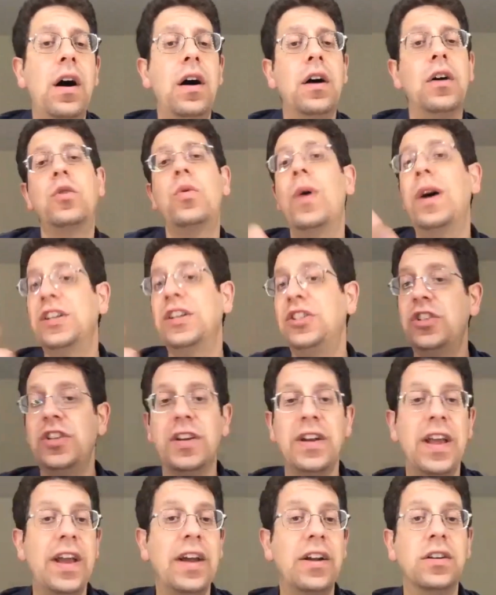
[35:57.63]

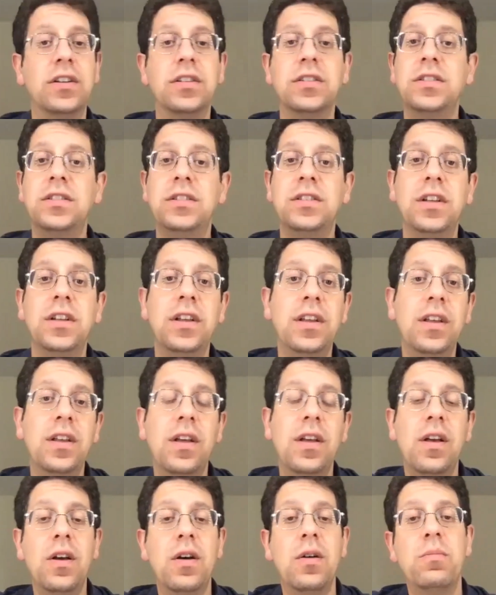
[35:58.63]
questionnaires.
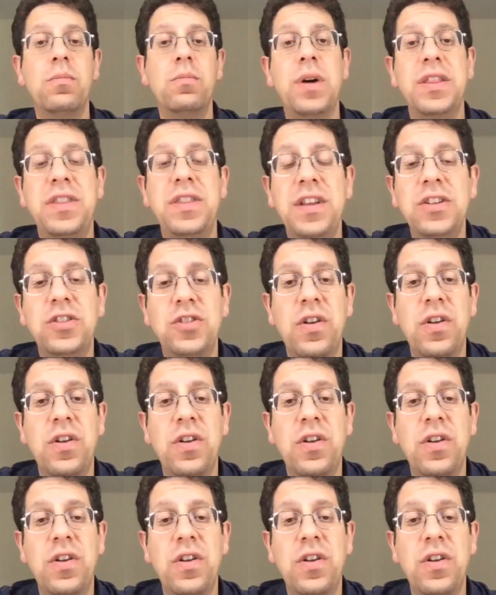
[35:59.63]
But these are